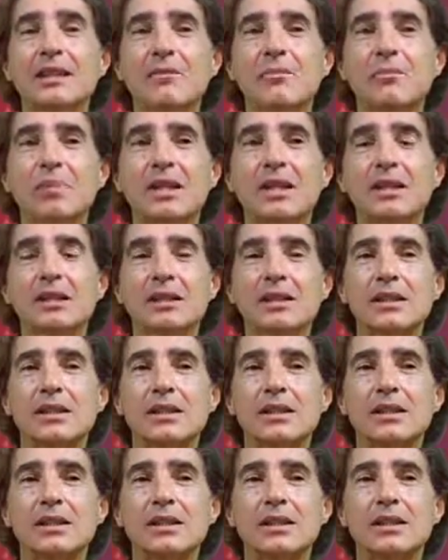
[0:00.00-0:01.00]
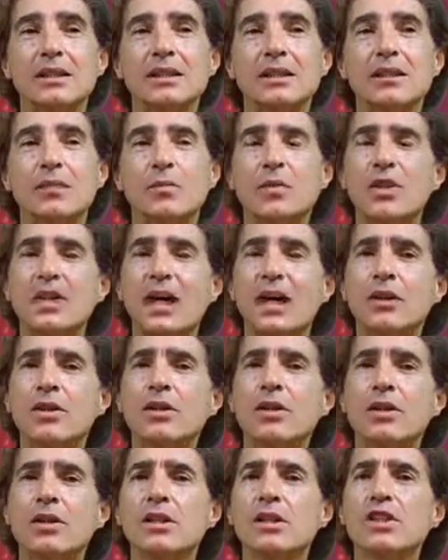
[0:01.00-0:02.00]
But without
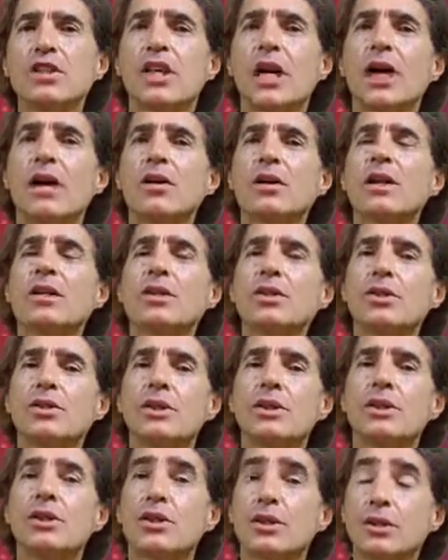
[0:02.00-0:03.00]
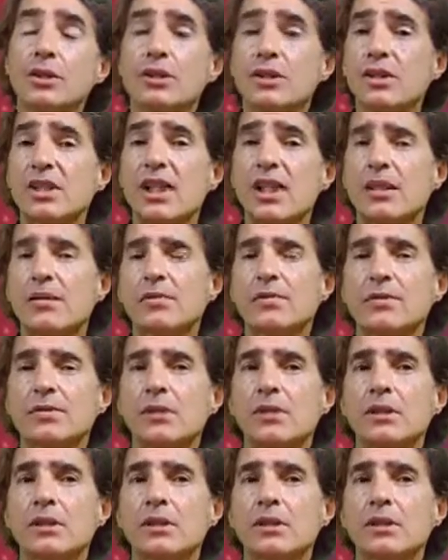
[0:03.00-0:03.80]
knowledge, how can you judge yourself?